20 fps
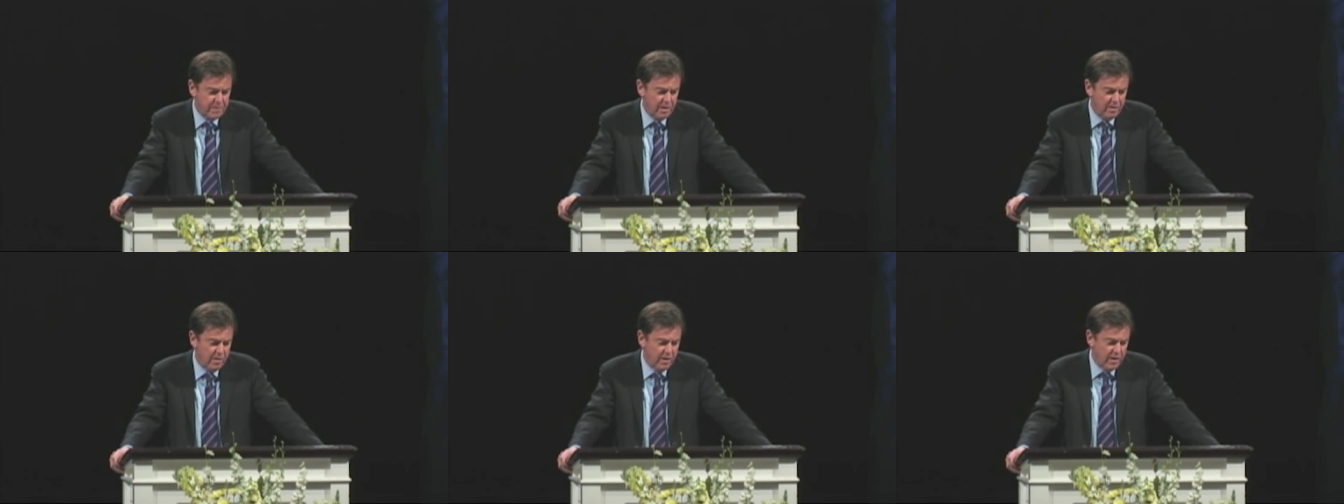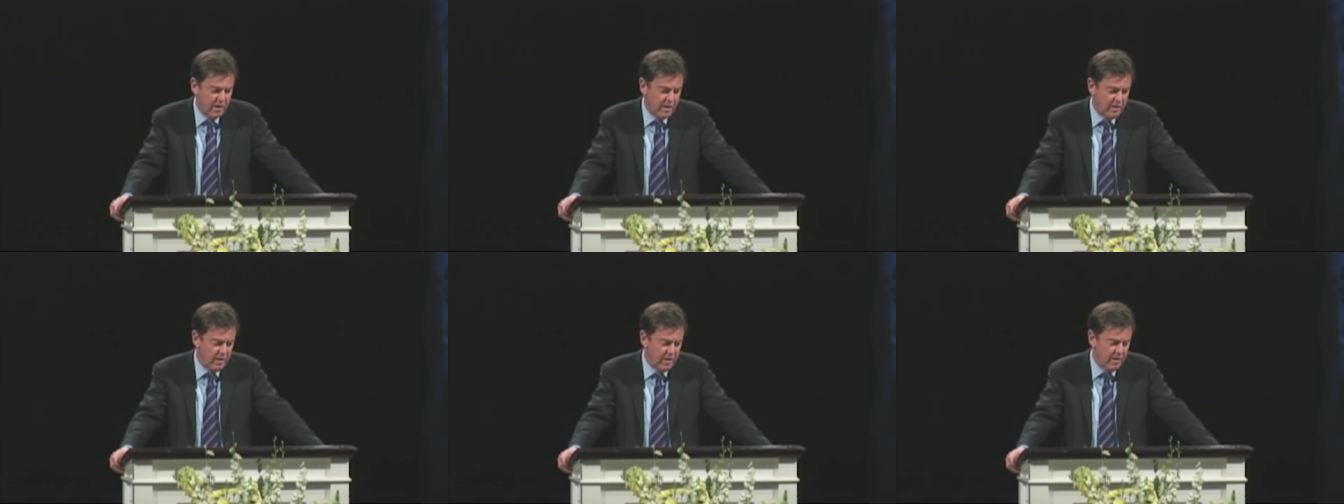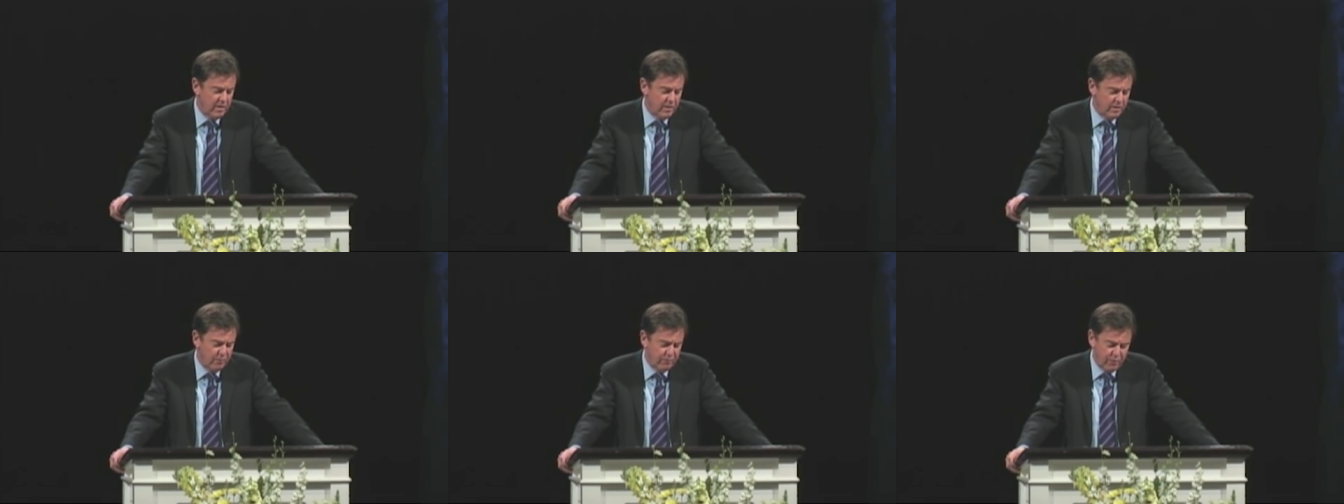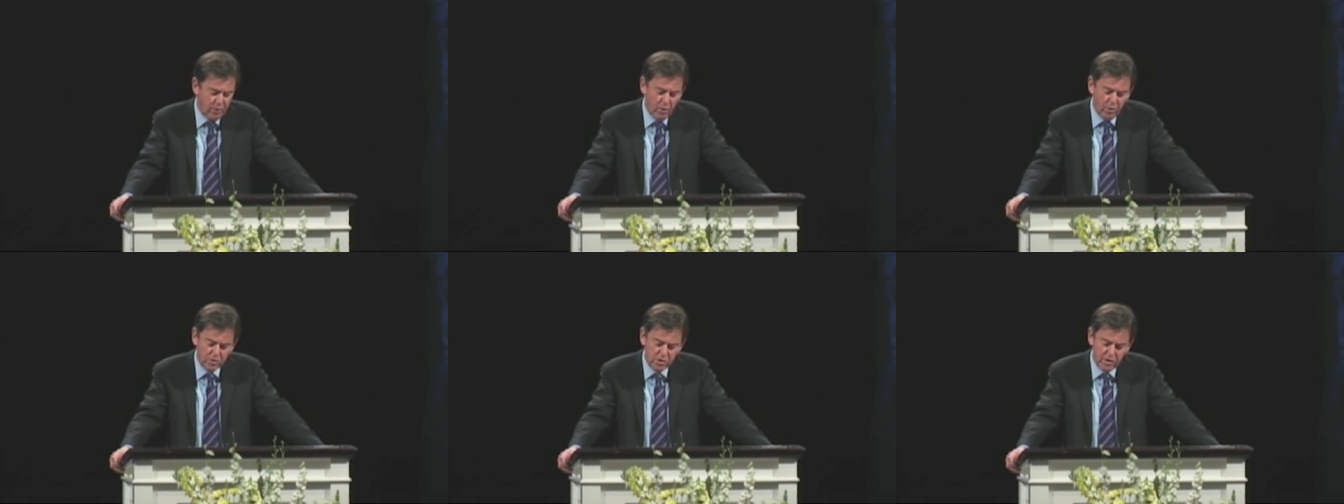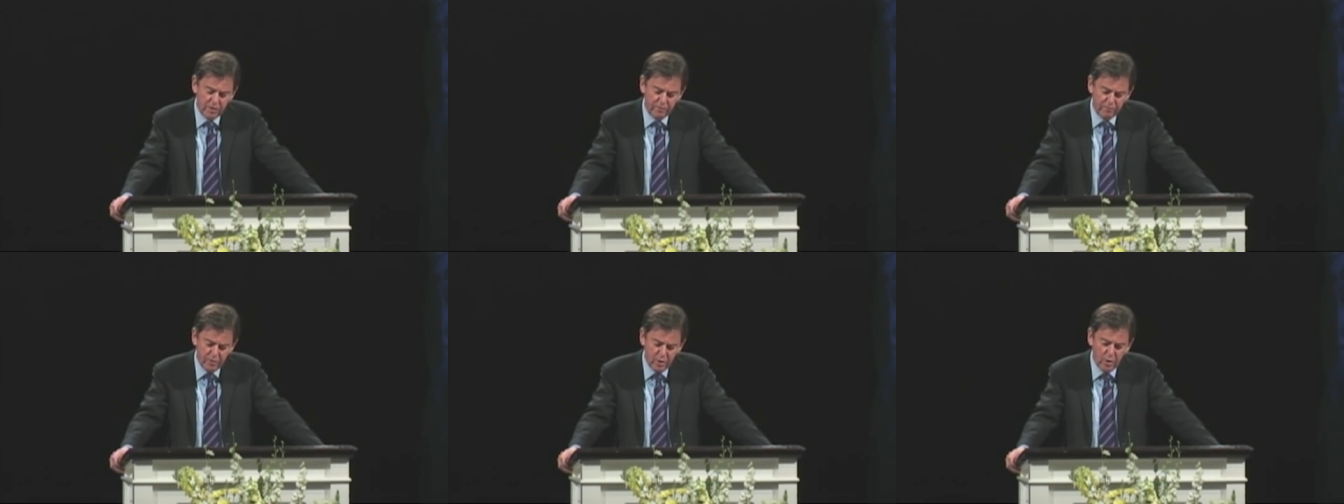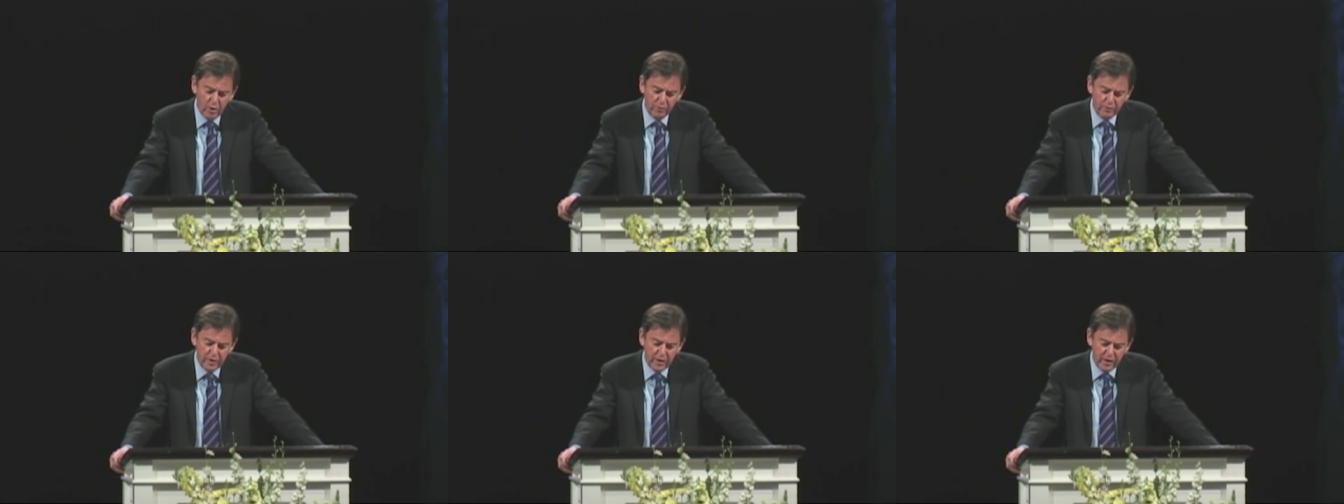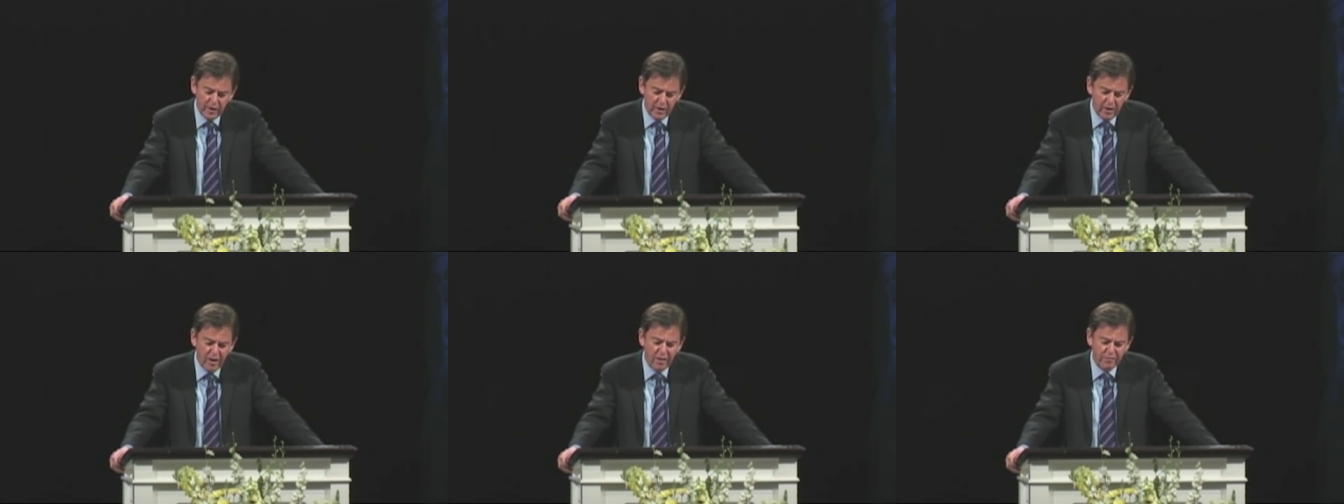The, the, the folks involved
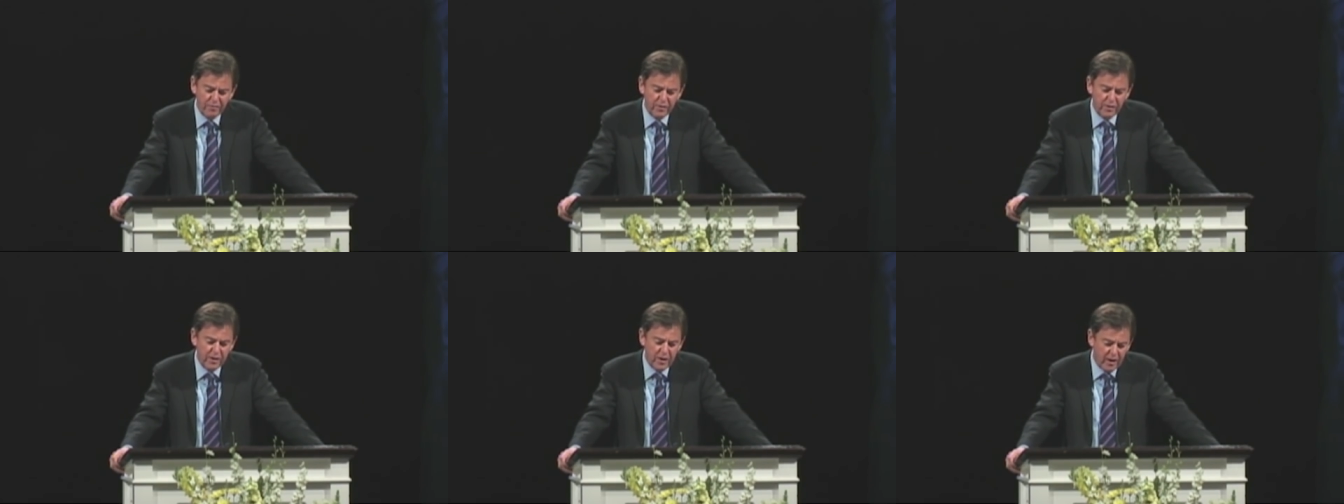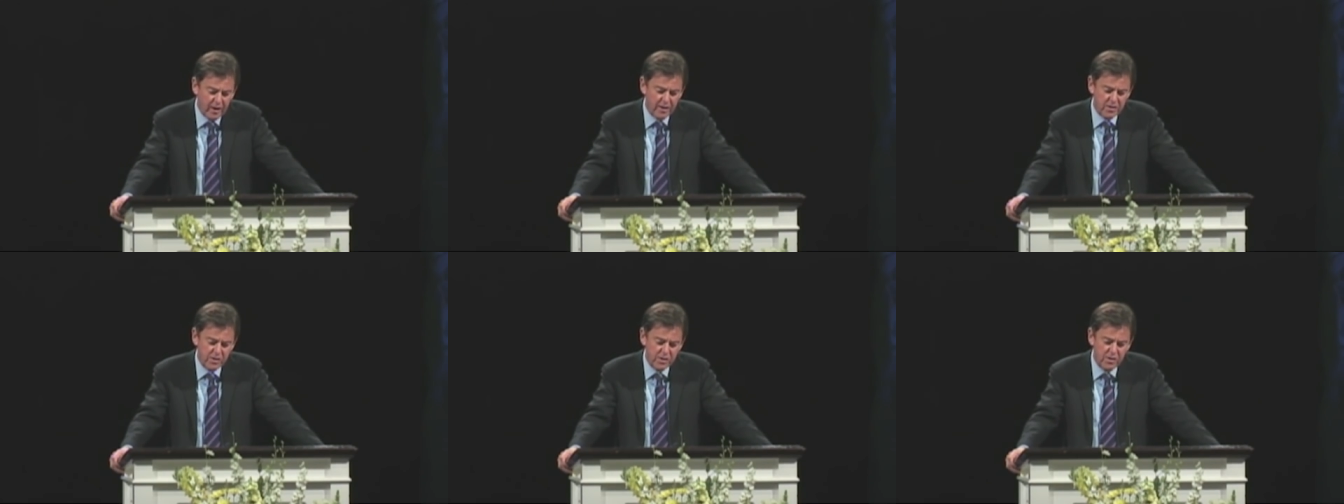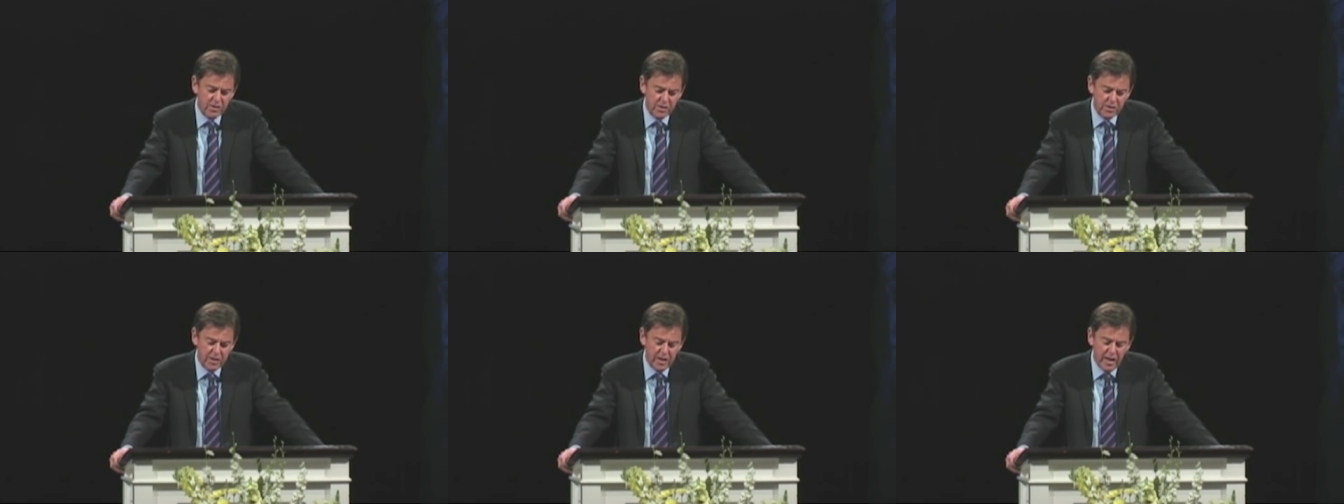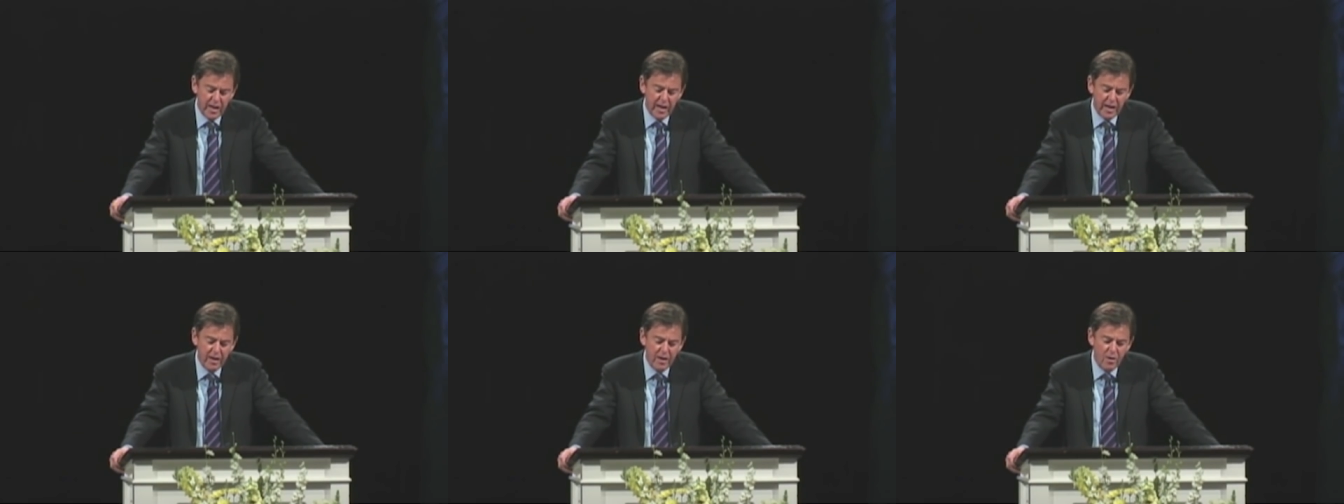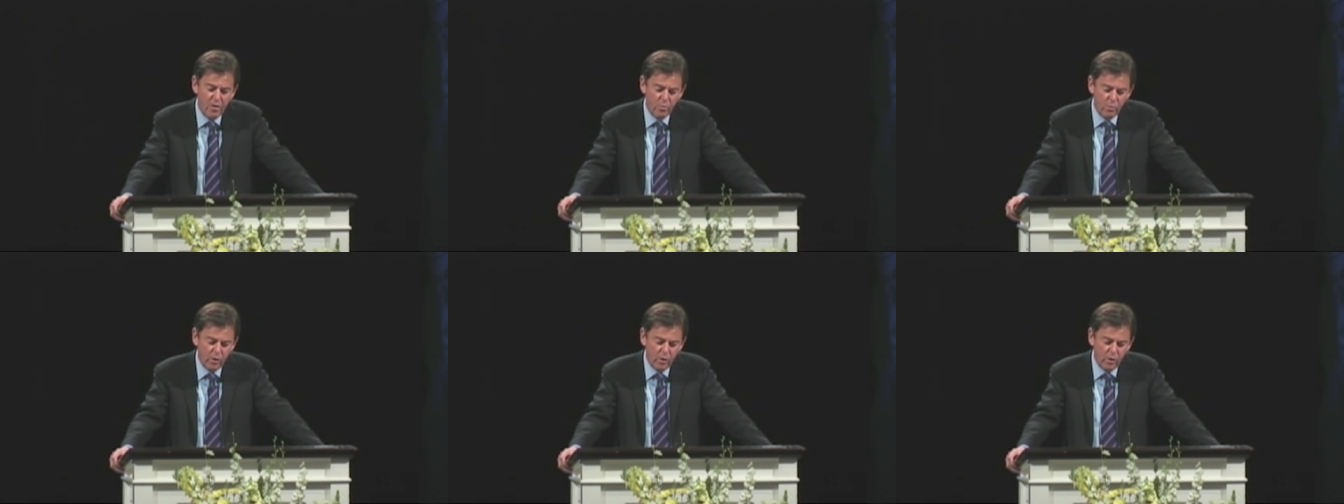had enough guts to say,